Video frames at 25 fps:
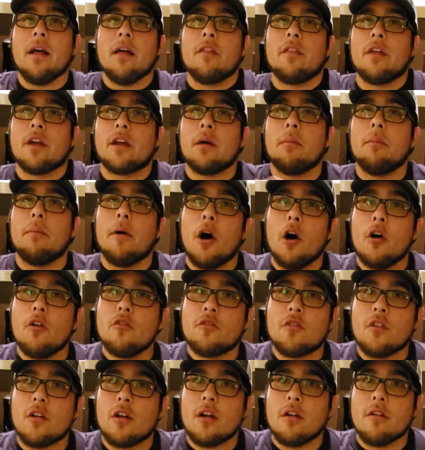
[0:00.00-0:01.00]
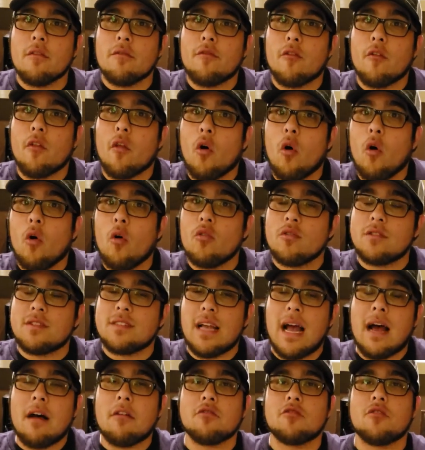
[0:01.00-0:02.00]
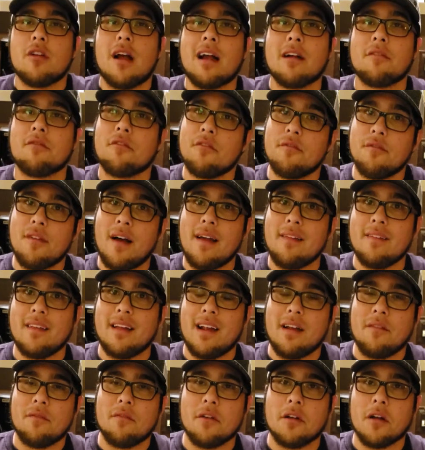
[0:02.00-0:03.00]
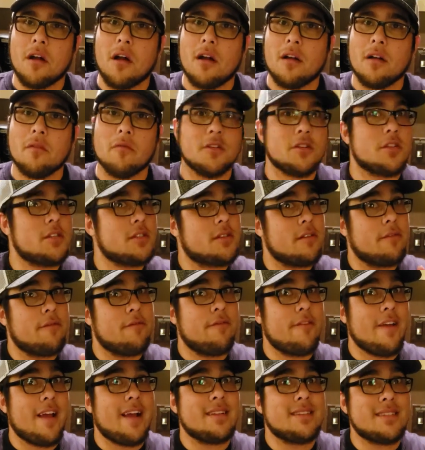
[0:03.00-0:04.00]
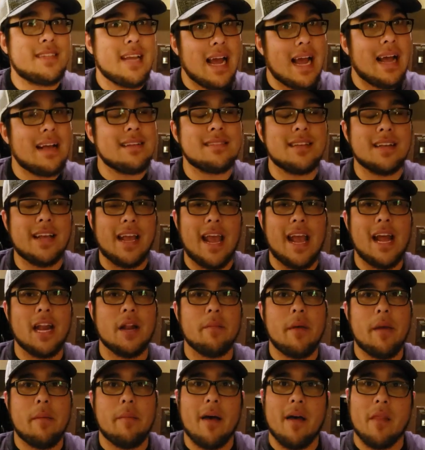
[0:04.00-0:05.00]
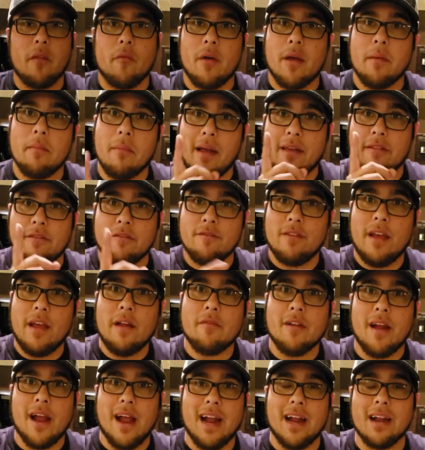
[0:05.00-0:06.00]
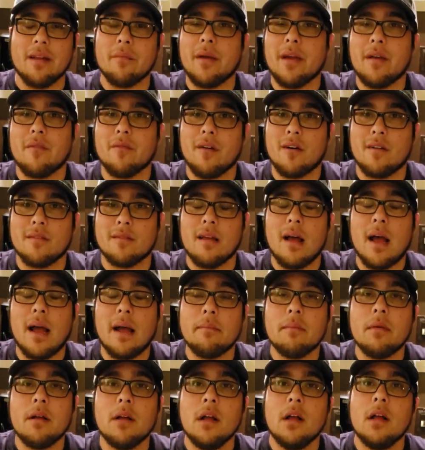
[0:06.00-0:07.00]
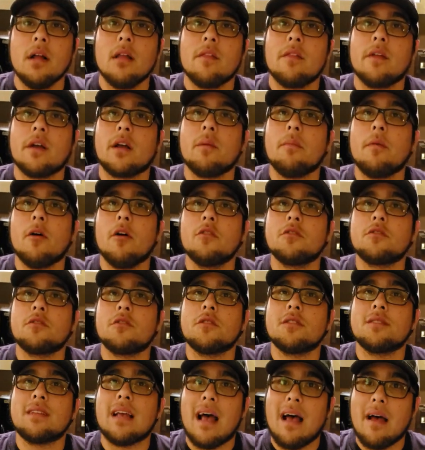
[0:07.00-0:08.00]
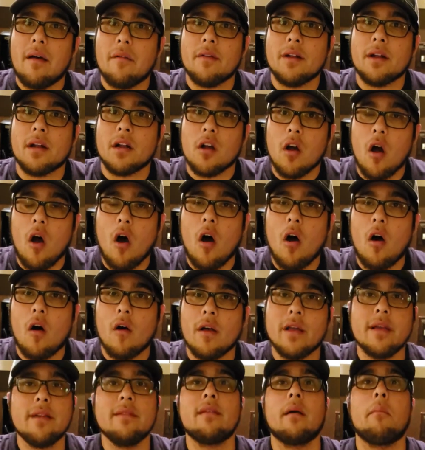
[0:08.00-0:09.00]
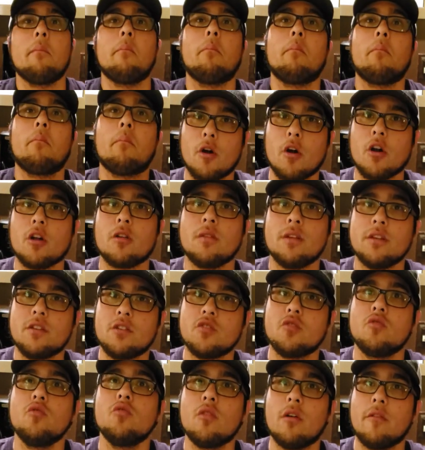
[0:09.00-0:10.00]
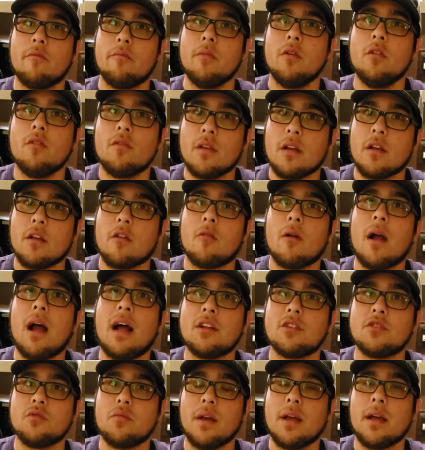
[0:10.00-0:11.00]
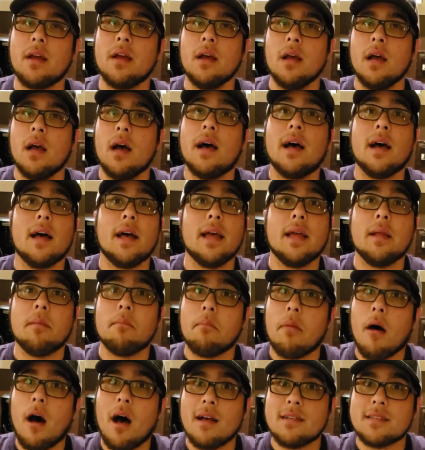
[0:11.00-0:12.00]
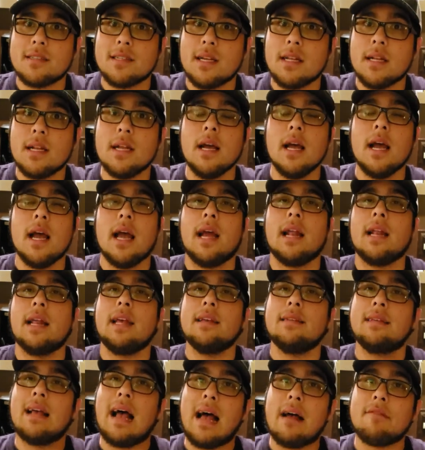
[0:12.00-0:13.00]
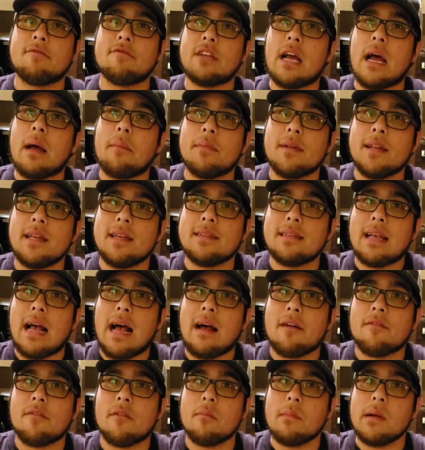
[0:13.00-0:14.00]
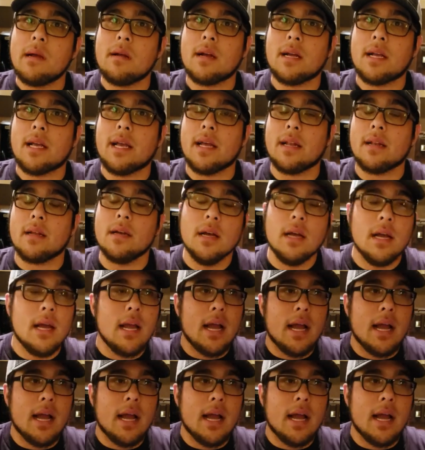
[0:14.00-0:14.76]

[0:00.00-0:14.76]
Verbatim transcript: The composer for the whole soundtrack for Violet Evergarden, which is a fantastic anime, by the way, my favorite anime of all time. The composer is Evan Call. He's a Berklee School of Music graduate uh, in Boston, and he's half Japanese, half American.